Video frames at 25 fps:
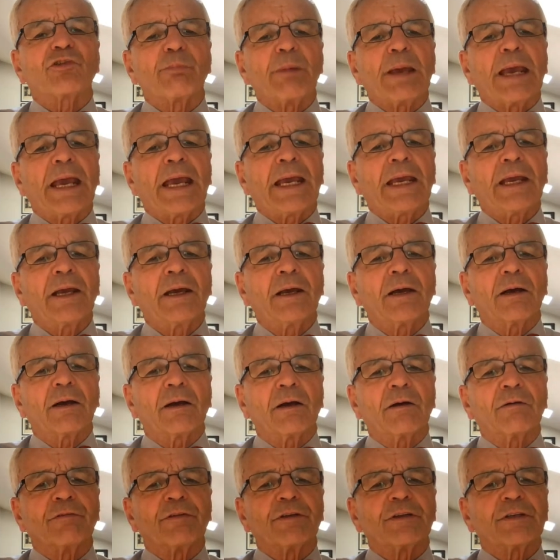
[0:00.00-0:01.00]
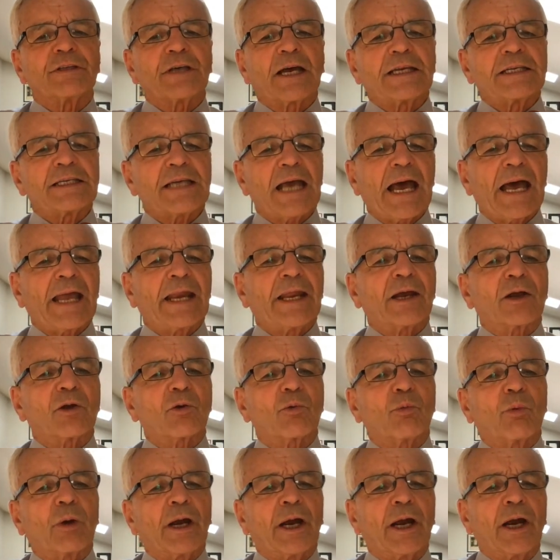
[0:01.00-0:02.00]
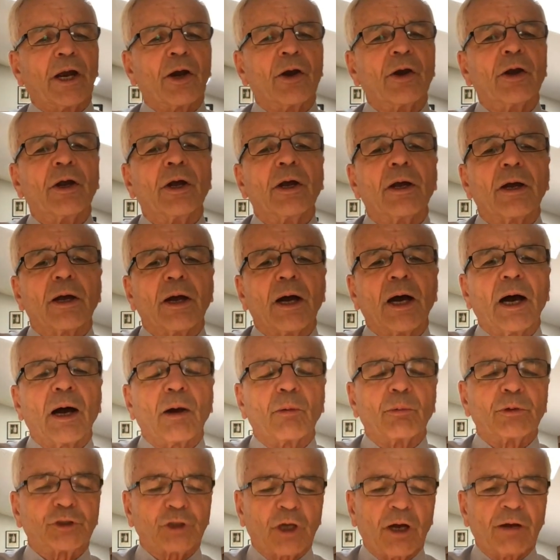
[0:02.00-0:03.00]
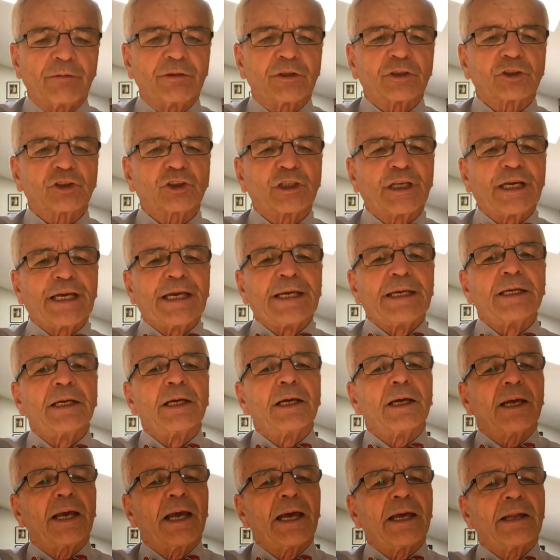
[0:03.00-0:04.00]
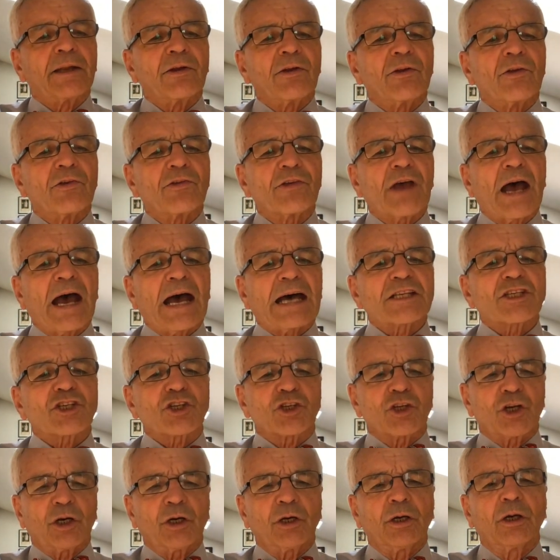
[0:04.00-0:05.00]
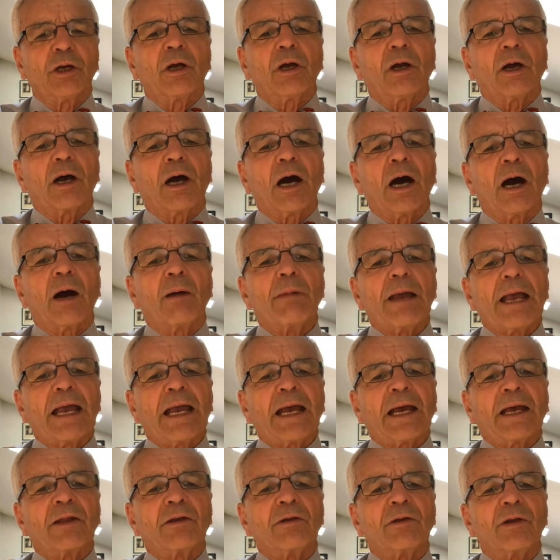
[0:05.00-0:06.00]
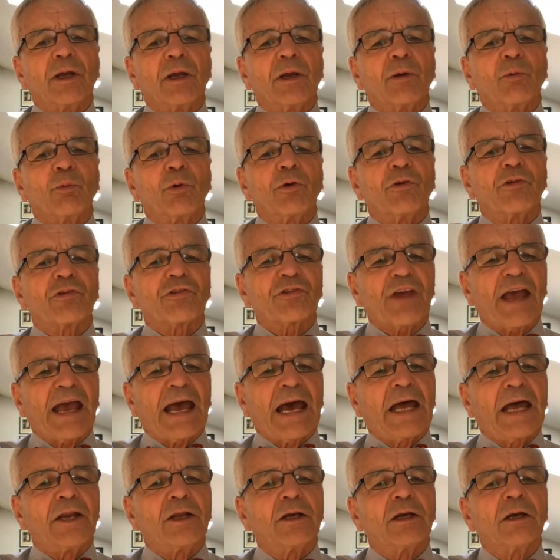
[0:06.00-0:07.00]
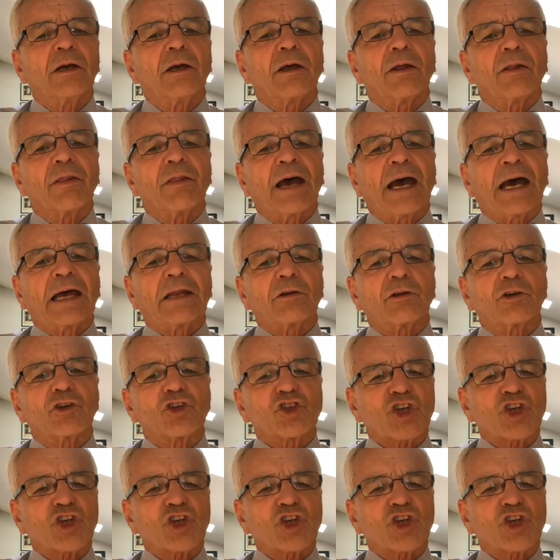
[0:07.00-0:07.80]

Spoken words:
me of the Titanic, where which obviously had a disaster, and it was said that